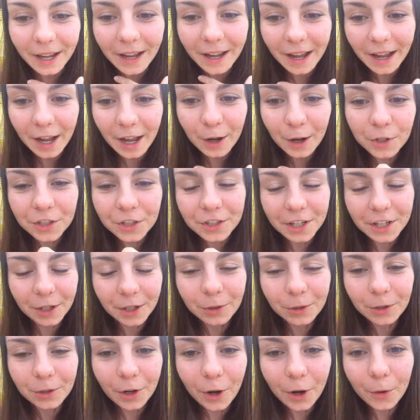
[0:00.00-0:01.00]
I wish I
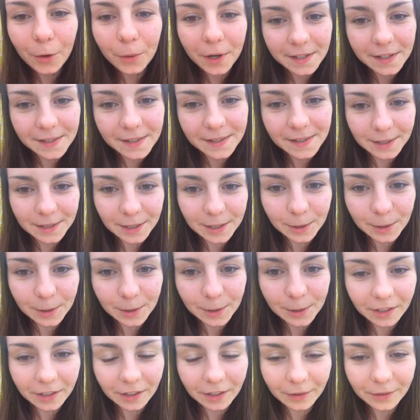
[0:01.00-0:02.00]
could always sleep
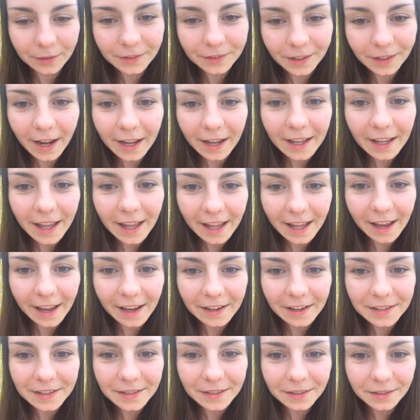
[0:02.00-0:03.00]
in. I
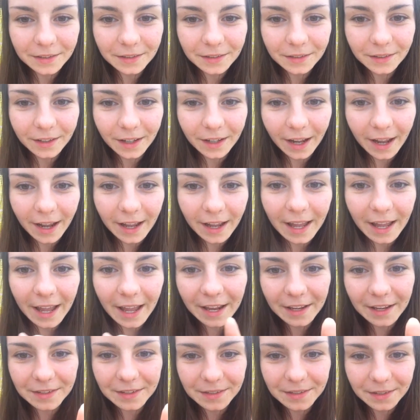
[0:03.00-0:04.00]
hate
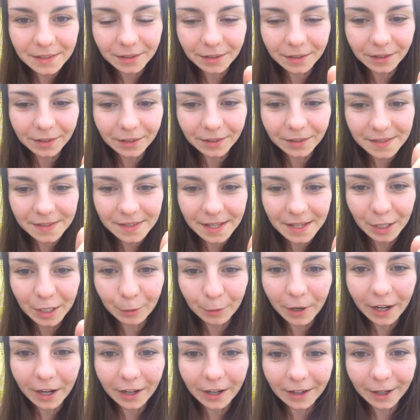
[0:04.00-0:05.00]
setting
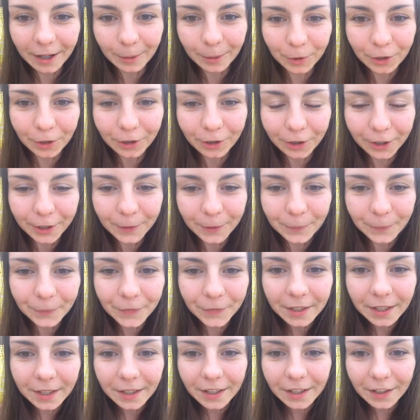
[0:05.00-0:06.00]
my alarm clock.
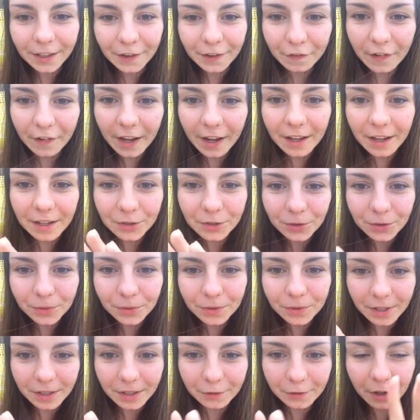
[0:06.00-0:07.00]
If I
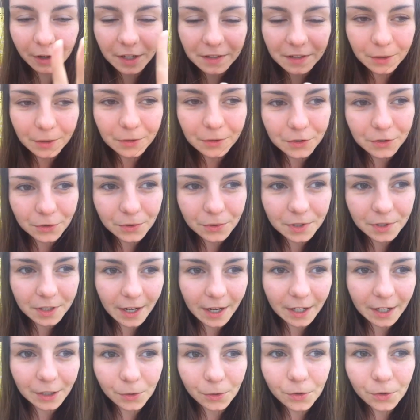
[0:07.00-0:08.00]
don't do it,
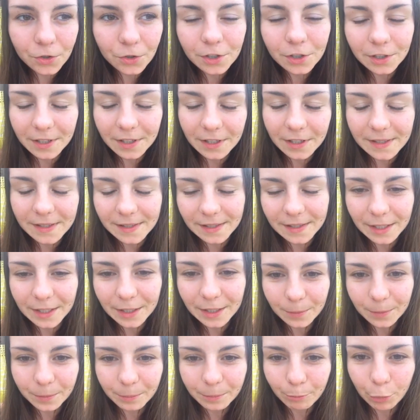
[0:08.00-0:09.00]
I usually
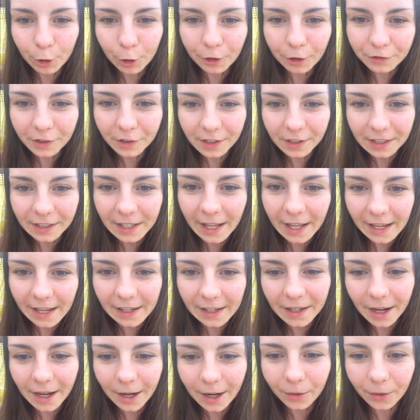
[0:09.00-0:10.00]
sleep perfectly
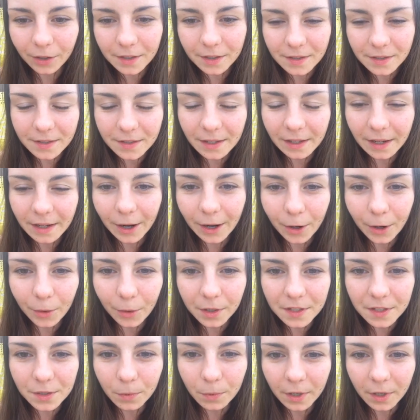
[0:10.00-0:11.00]
8 hours, and I
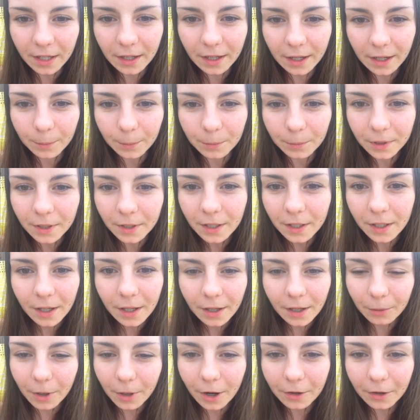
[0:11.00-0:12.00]
always wake up
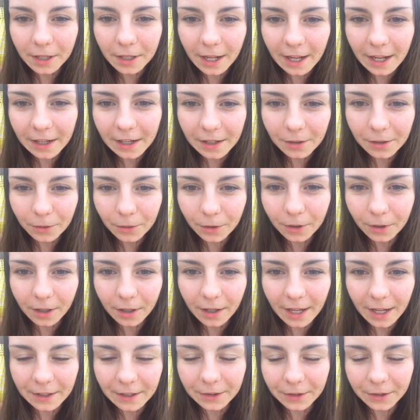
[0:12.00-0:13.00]
around 8 or
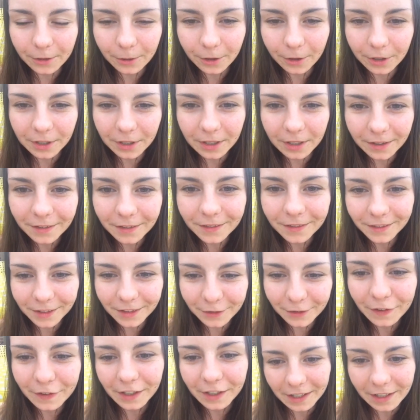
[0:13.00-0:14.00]
8:30
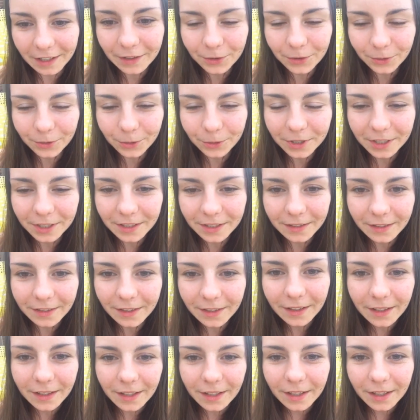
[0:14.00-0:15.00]
if I can do it.
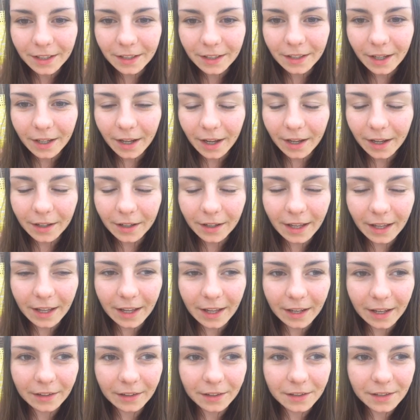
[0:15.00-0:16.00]

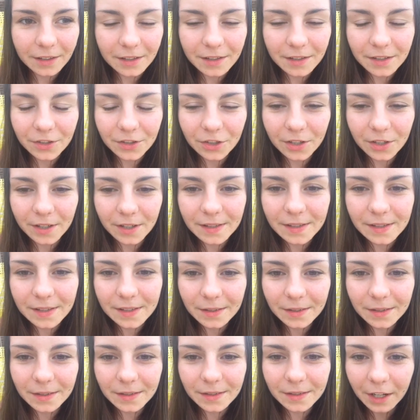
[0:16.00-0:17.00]
And it's just
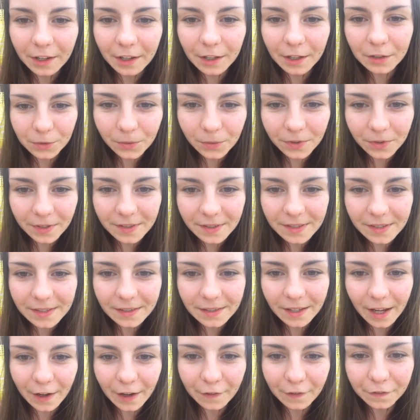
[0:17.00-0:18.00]
when I do this,
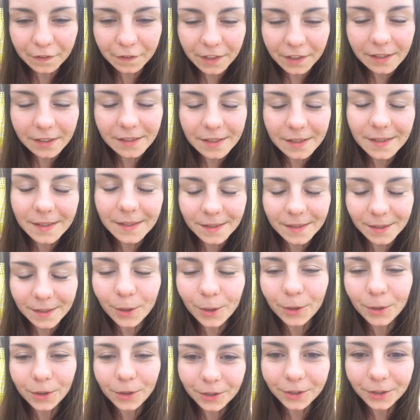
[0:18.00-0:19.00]
I feel
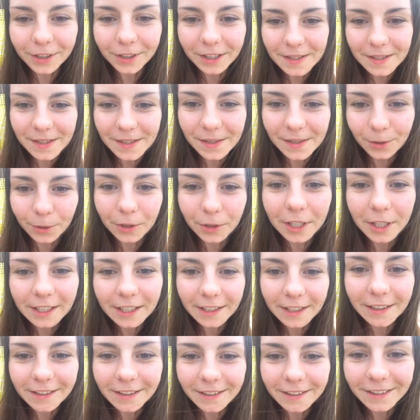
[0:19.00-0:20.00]
so good and so
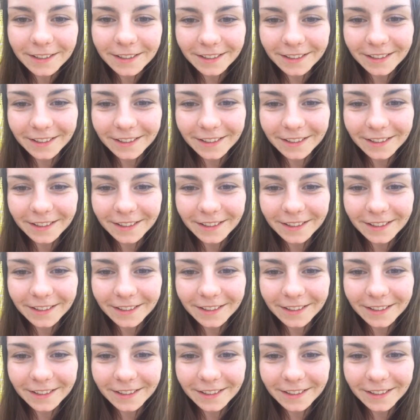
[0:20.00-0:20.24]
healed.